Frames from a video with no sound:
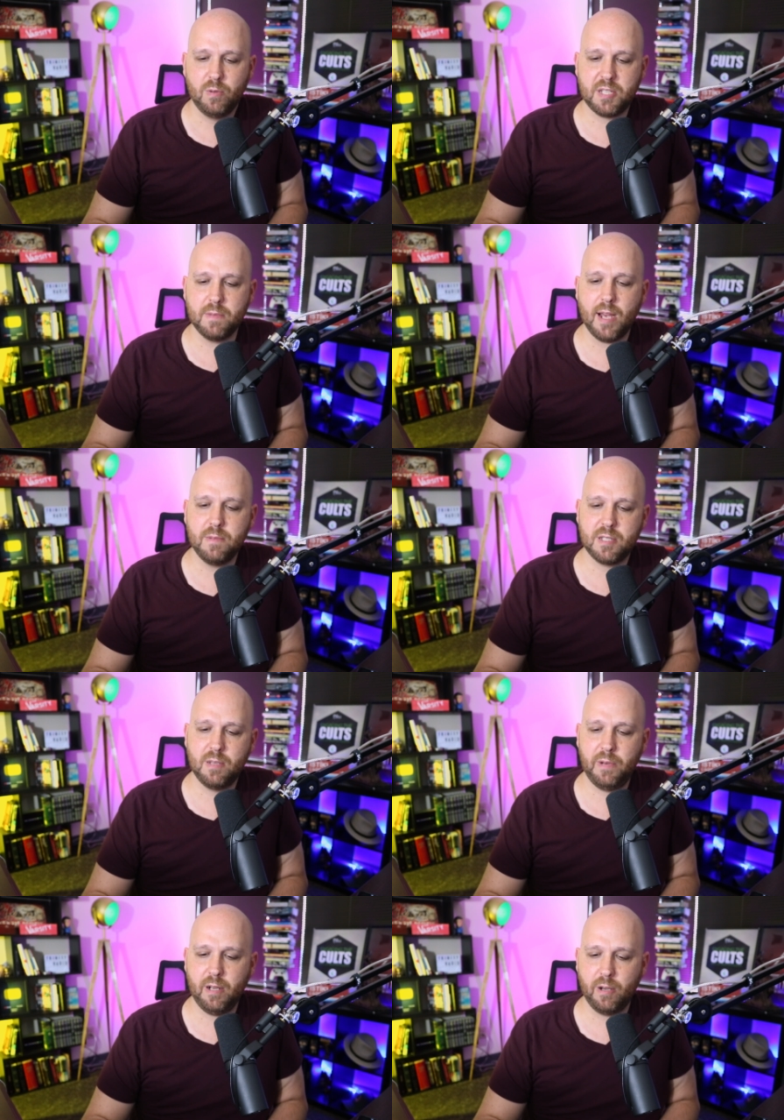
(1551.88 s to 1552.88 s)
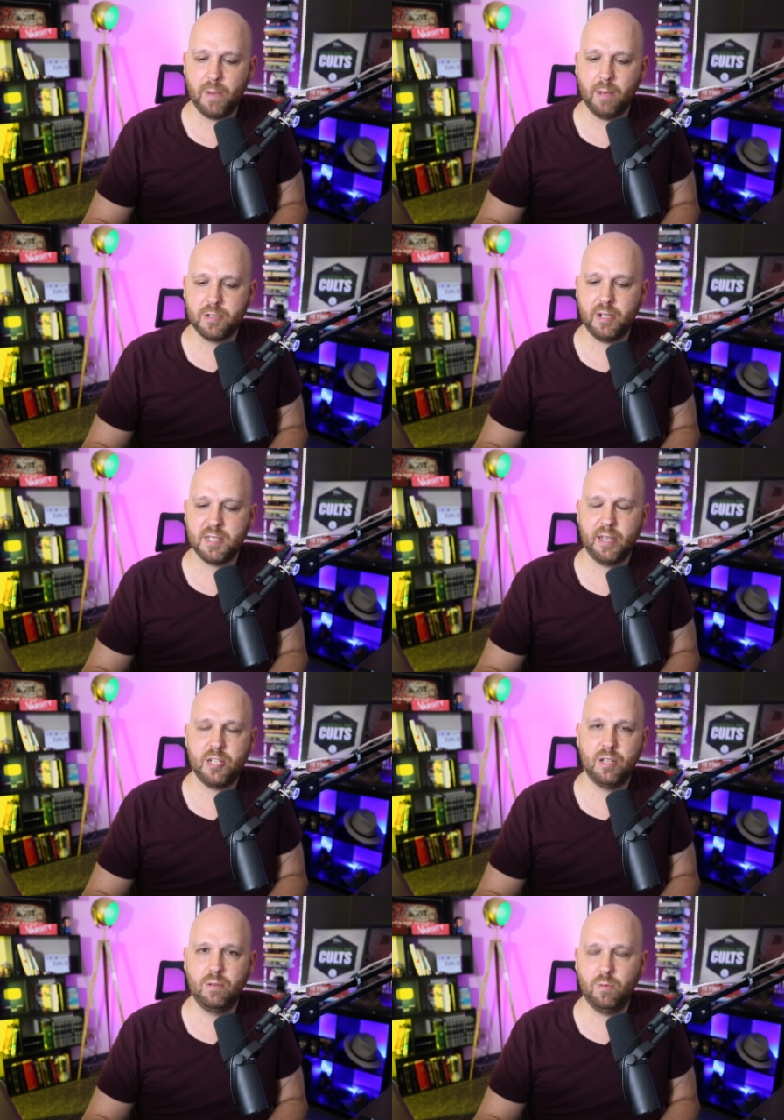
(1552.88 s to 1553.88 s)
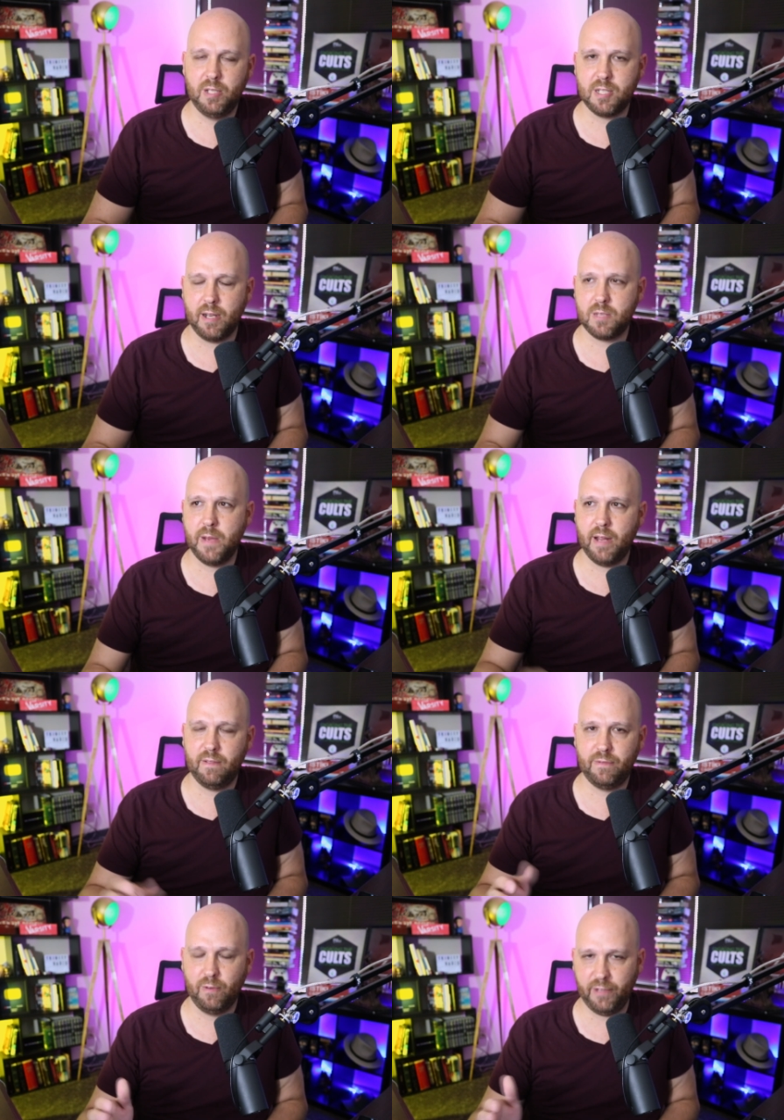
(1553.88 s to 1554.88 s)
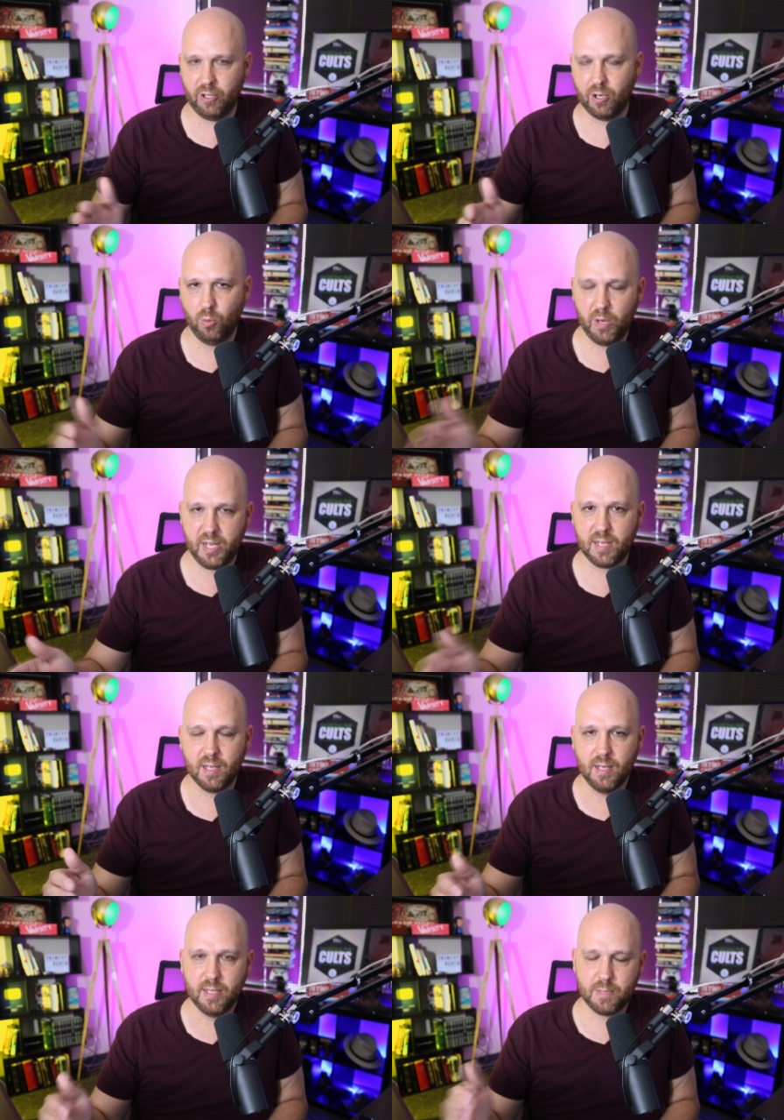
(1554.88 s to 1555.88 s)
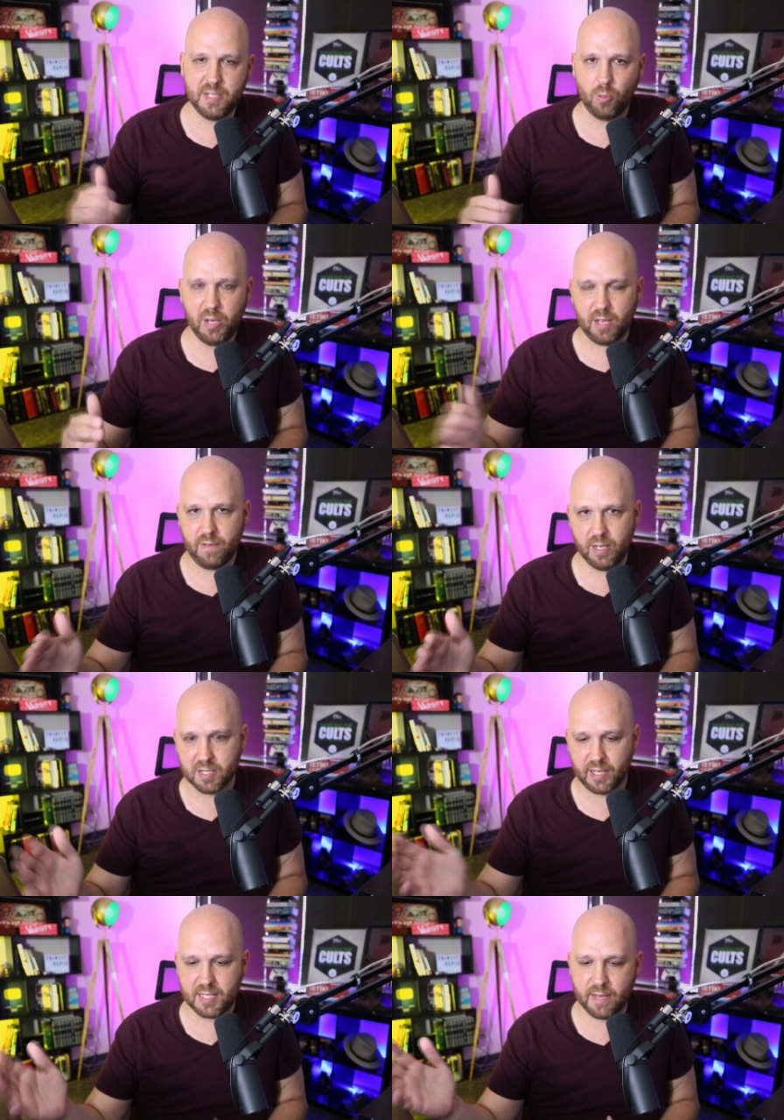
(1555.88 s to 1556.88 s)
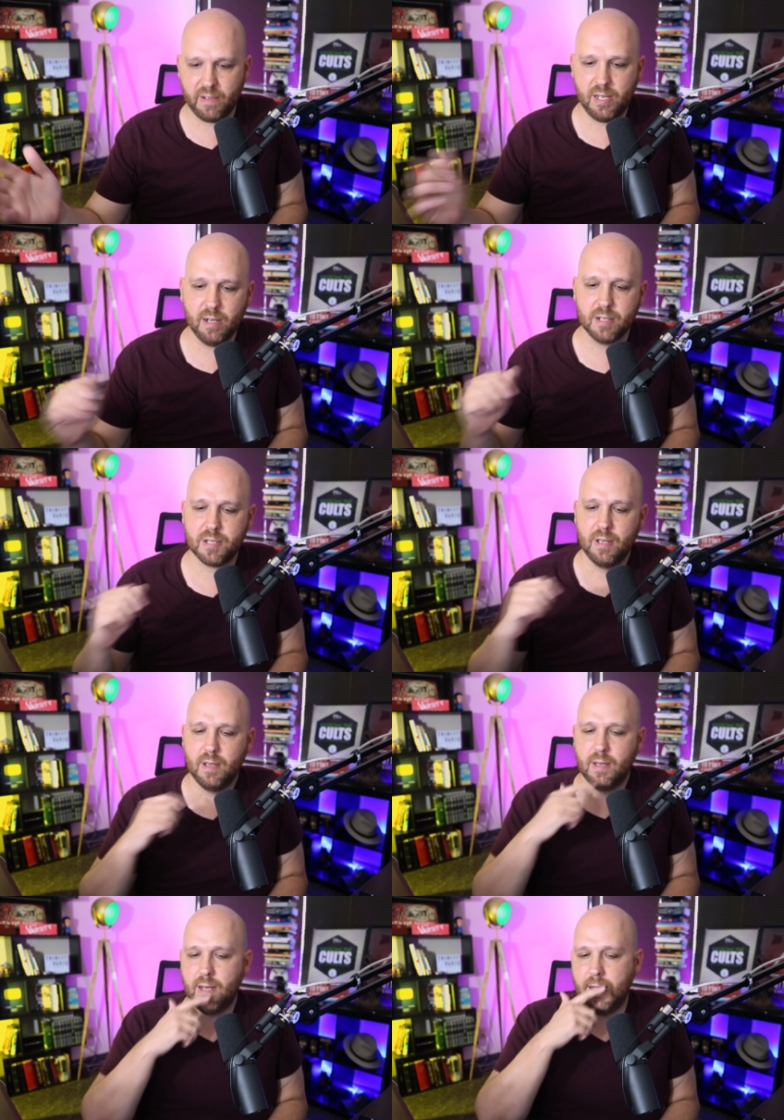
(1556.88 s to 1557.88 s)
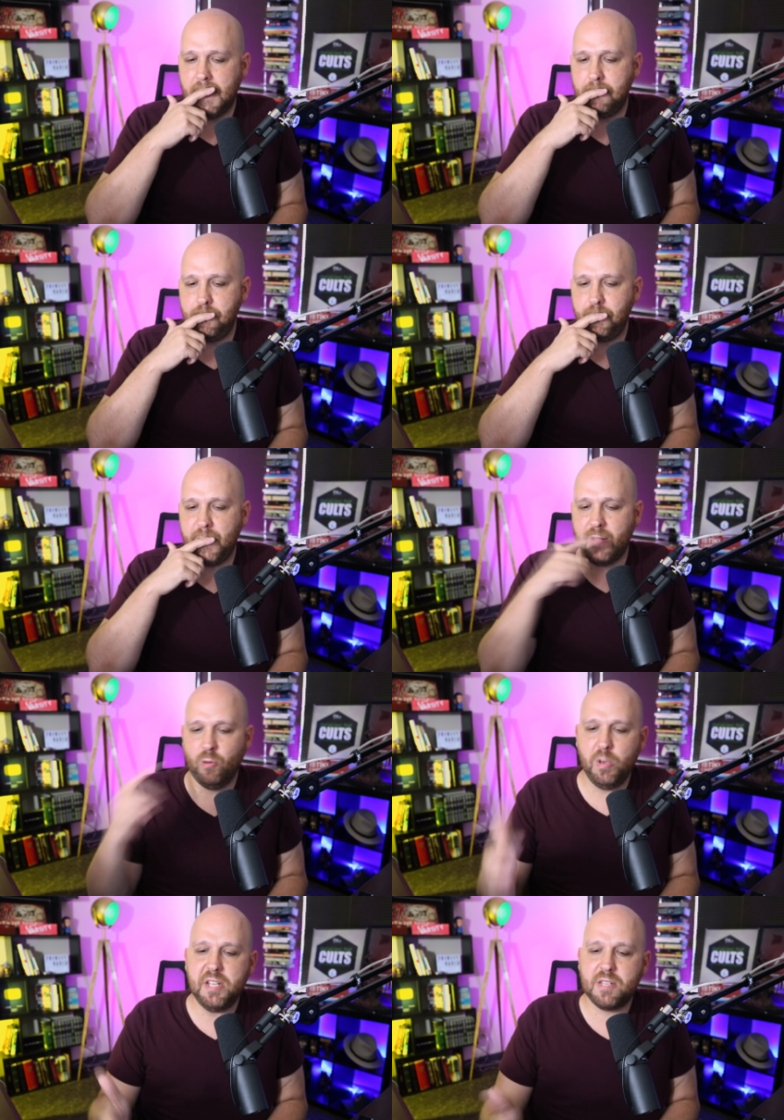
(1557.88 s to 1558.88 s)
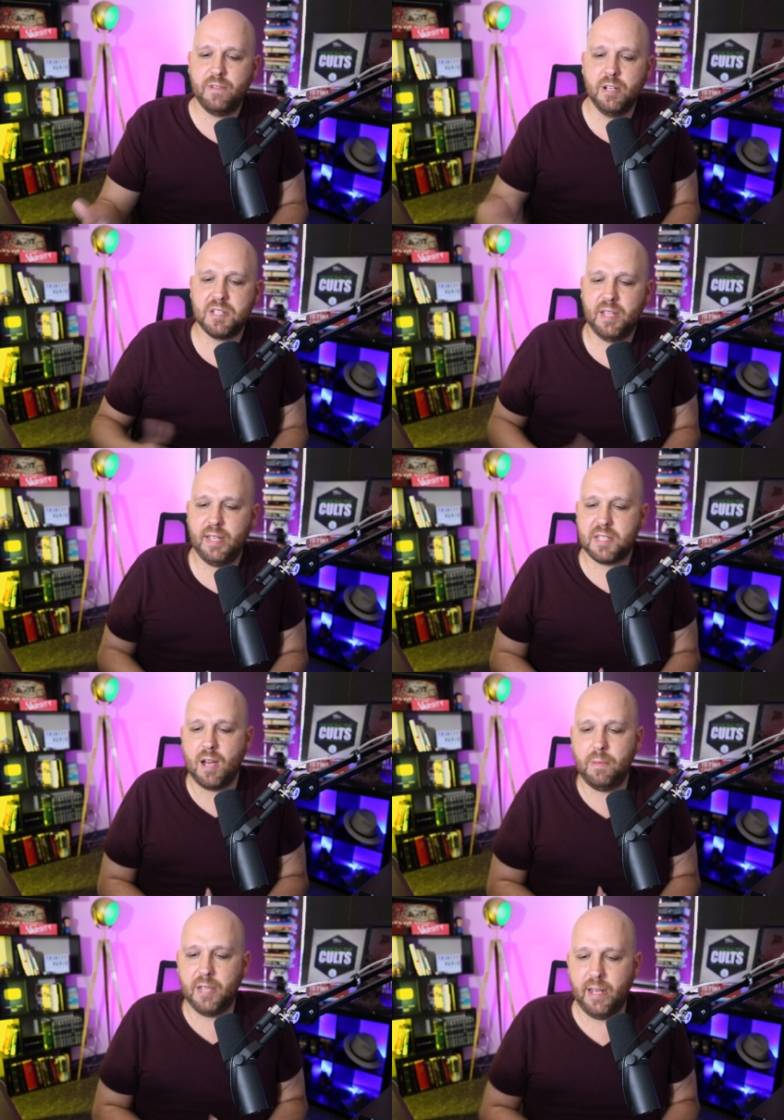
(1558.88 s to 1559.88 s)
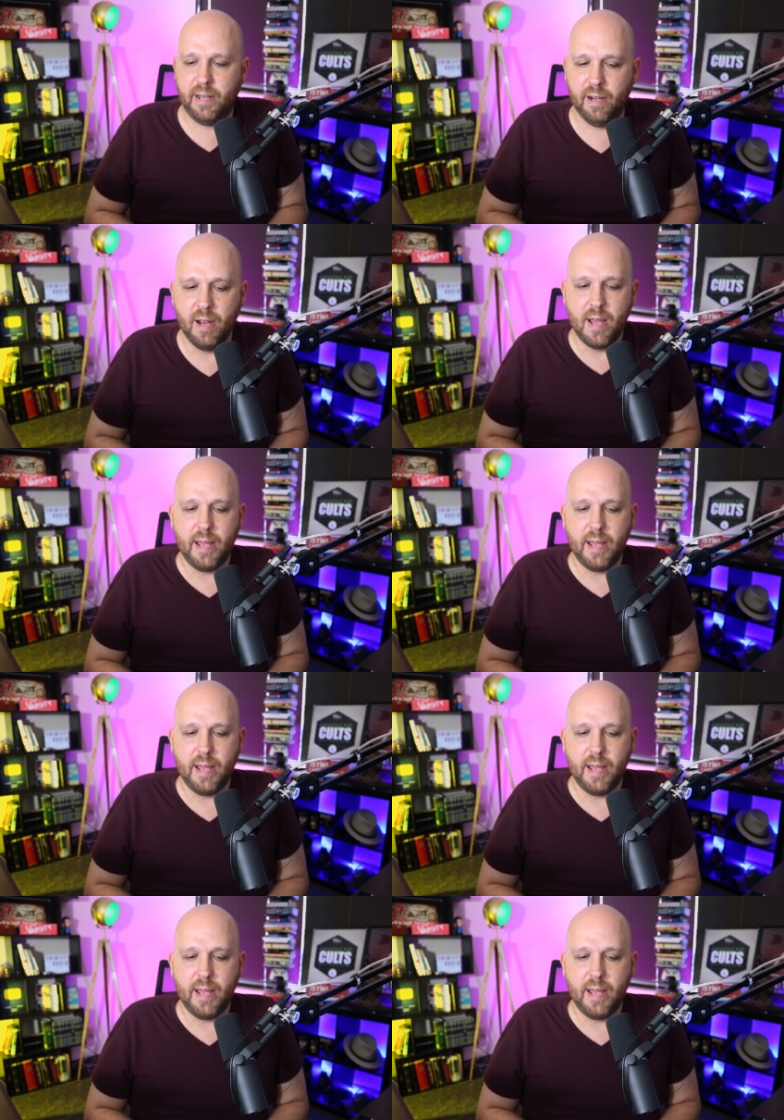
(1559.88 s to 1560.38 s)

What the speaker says: sometimes, depending on your Bible translation, when it talks about fulfill her week, this means a week of years, like 7 years. Now, the weeks of years thing gets complicated here.